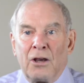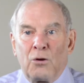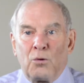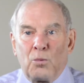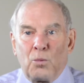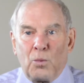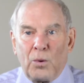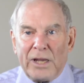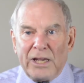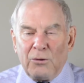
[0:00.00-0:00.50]

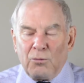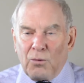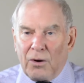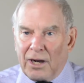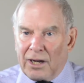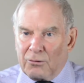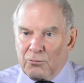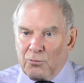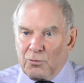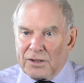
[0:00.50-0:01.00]
we
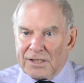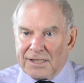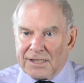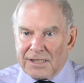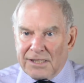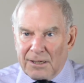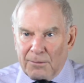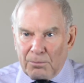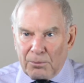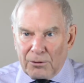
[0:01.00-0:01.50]
want
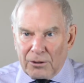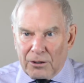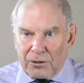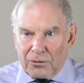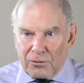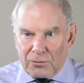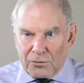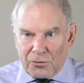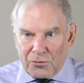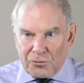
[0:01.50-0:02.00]

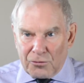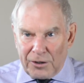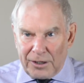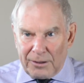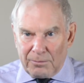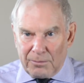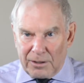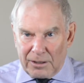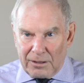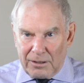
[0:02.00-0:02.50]
reciprocal
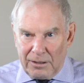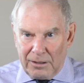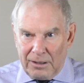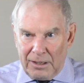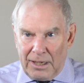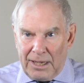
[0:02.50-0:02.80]
treatment,